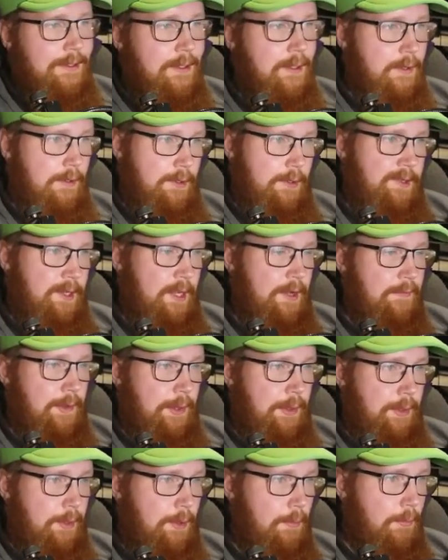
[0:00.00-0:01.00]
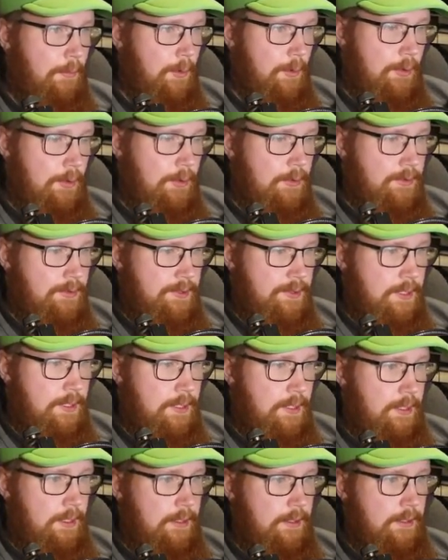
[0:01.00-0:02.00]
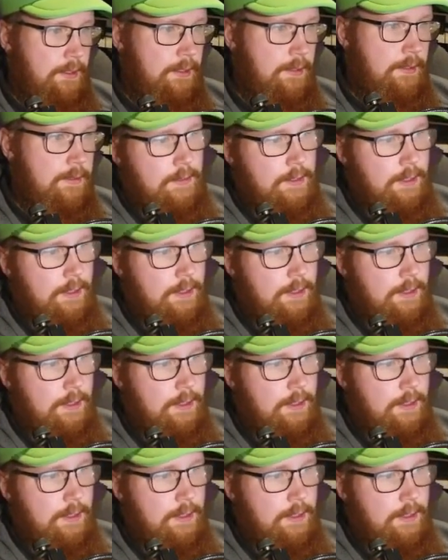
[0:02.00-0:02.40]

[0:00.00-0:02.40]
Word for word: the seventh royal seed.